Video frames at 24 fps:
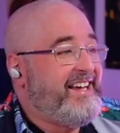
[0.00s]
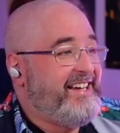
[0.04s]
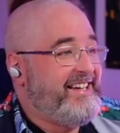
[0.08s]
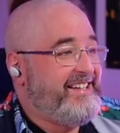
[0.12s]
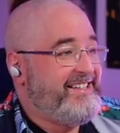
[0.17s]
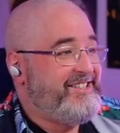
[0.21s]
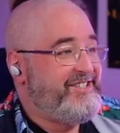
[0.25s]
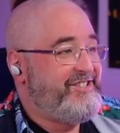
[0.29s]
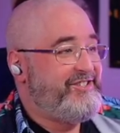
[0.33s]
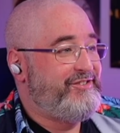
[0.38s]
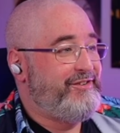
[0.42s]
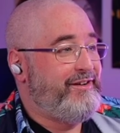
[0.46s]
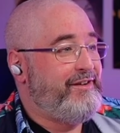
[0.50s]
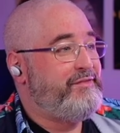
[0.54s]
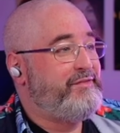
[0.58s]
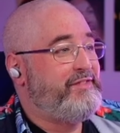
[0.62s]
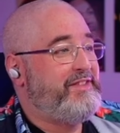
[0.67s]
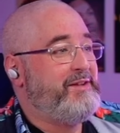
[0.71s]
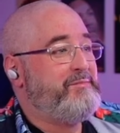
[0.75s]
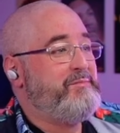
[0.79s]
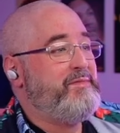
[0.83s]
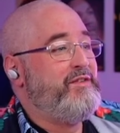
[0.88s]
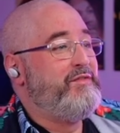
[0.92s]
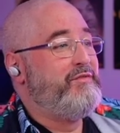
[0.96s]
He's
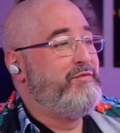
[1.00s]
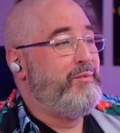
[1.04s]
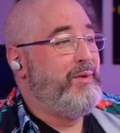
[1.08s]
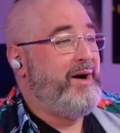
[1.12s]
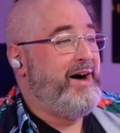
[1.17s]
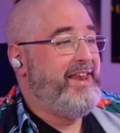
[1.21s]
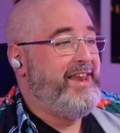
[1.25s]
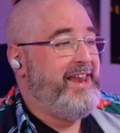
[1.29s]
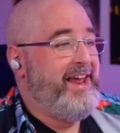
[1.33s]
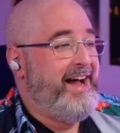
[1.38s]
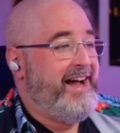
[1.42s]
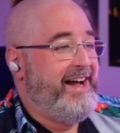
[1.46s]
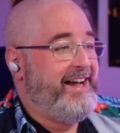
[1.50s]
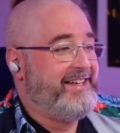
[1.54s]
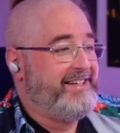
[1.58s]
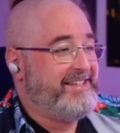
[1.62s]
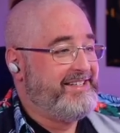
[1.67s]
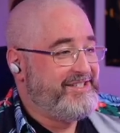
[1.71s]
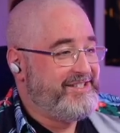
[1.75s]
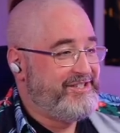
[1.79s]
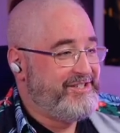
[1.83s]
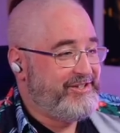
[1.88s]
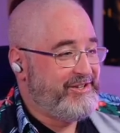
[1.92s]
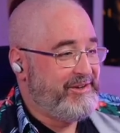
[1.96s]
drifting with one hand
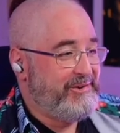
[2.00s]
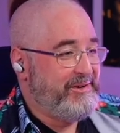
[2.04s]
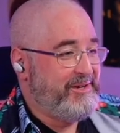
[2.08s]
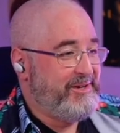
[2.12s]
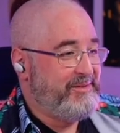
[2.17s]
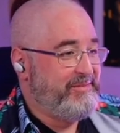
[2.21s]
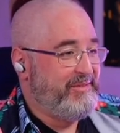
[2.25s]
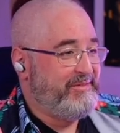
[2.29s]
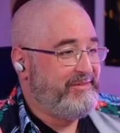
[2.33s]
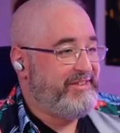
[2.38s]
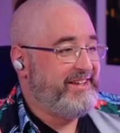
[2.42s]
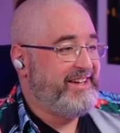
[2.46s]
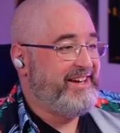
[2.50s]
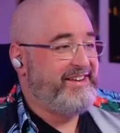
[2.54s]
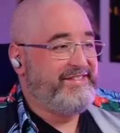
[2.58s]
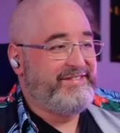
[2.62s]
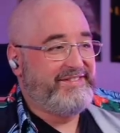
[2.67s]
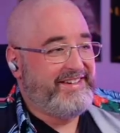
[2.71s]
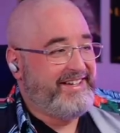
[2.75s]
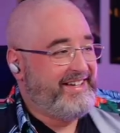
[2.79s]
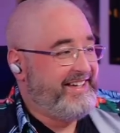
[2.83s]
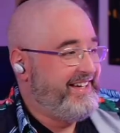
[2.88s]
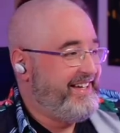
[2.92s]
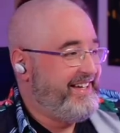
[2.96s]
and shooting with the other.